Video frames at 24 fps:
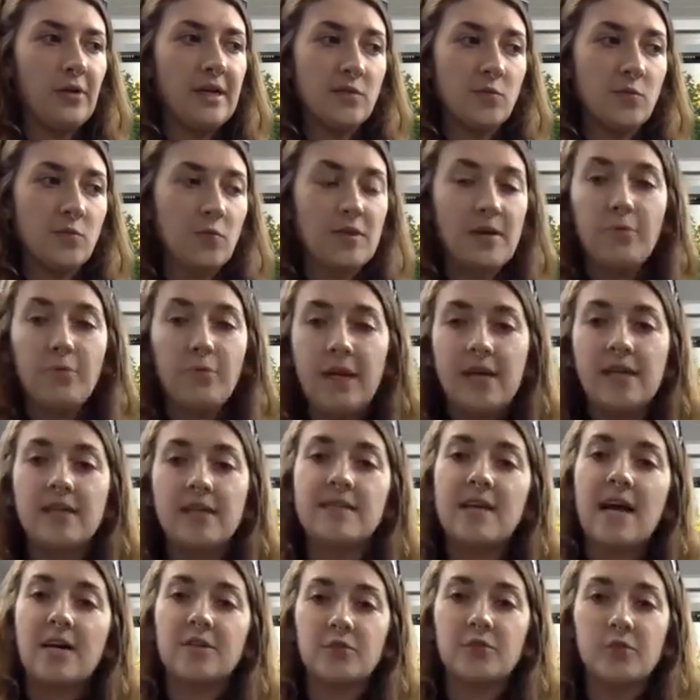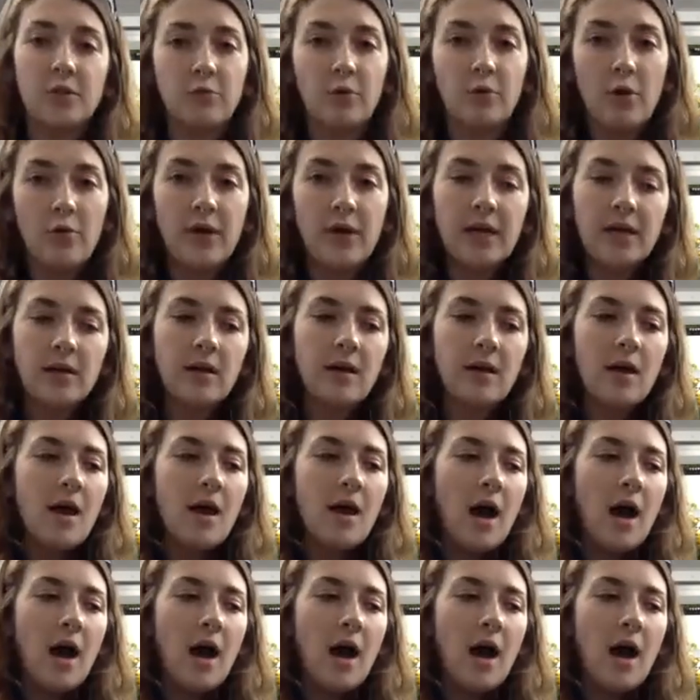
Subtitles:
is when the plant is actually growing.